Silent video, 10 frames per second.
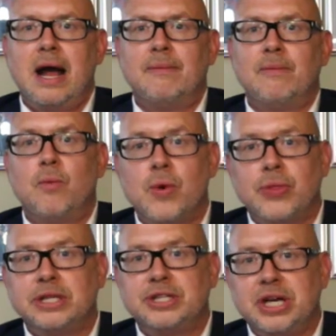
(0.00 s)
with
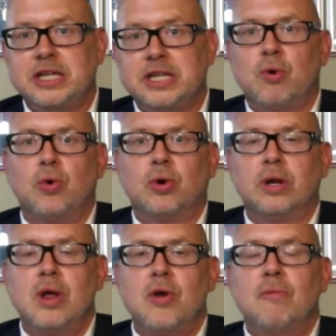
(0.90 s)
a chessboard,
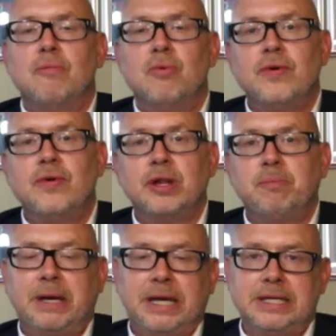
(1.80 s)
moving the
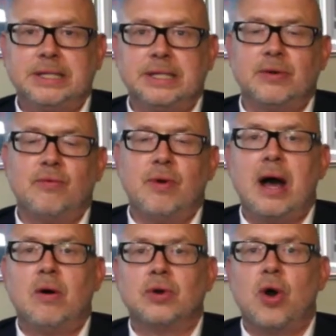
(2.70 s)
pieces
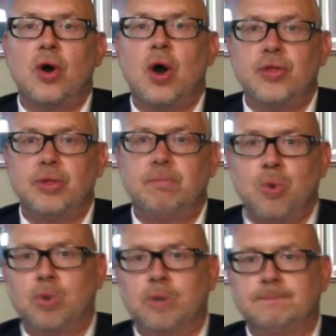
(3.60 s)
around on the
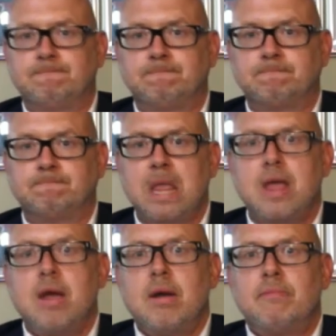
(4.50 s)
board.
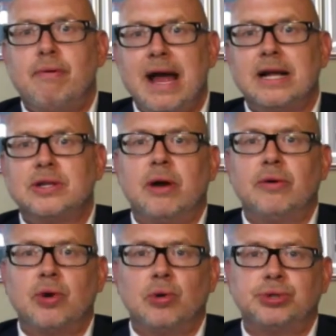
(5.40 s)
Prior to our
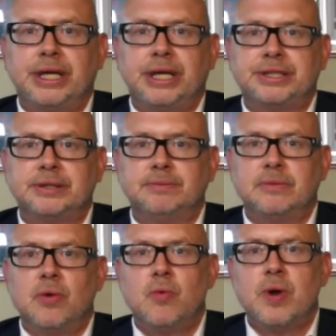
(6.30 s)
negotiation,
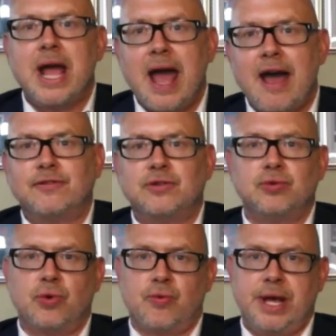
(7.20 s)
we have to
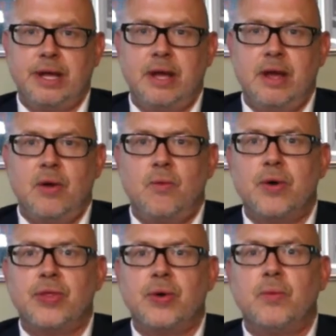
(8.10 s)
agree
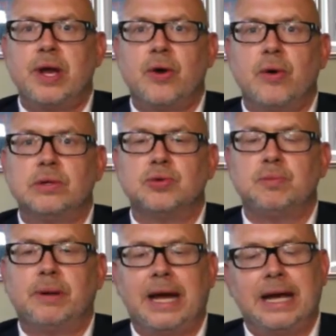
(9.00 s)
whether we are going to
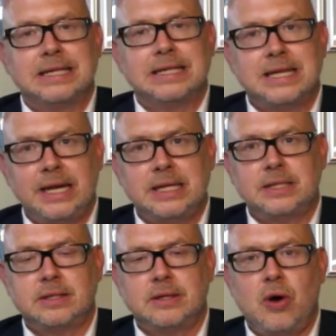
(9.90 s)
play
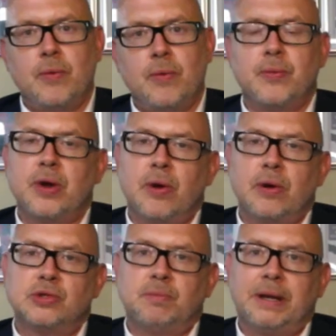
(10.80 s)
tennis or whether we're
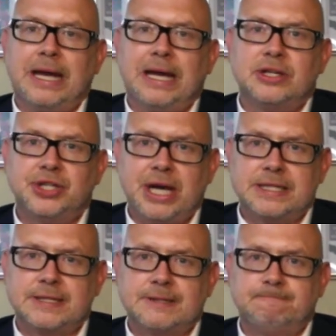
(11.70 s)
going to play
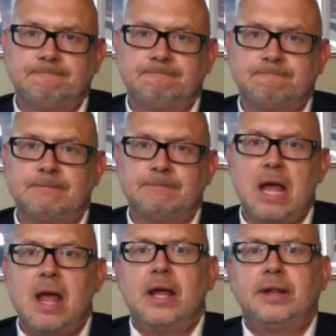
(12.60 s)
chess.
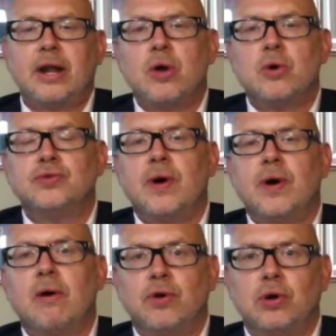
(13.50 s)
That goes for
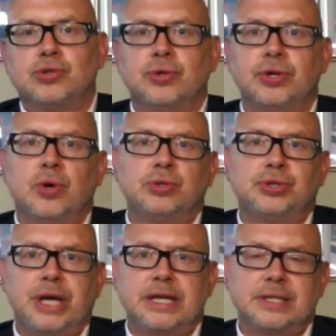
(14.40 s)
our virtual
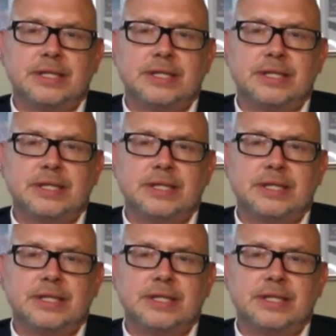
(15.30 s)
negotiation as